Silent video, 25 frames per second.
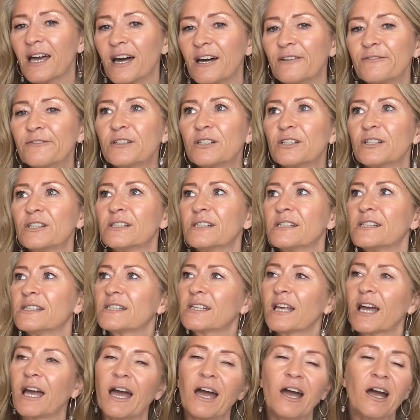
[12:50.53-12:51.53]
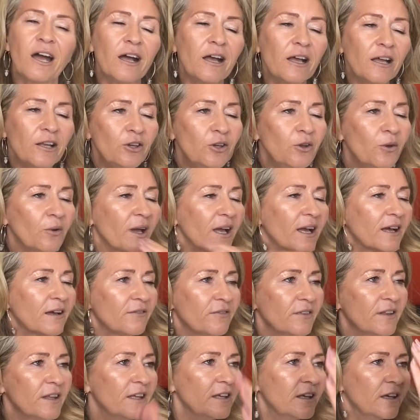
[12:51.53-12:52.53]
others and you
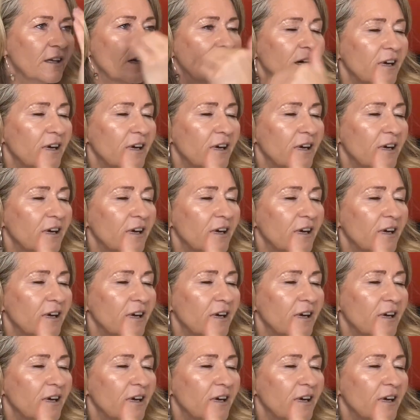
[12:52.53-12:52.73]
have the